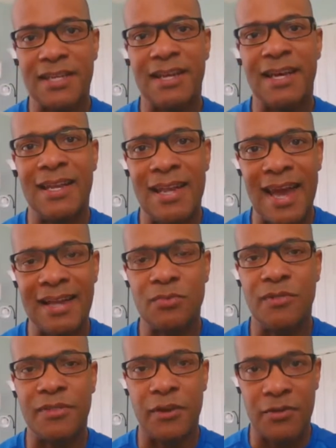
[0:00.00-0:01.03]
and connect
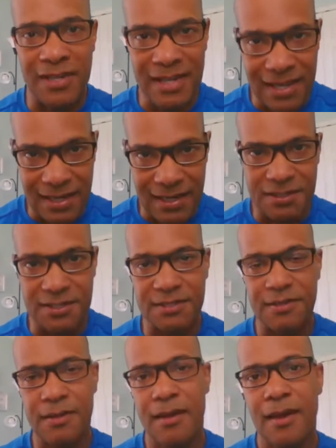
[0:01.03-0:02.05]
with their needs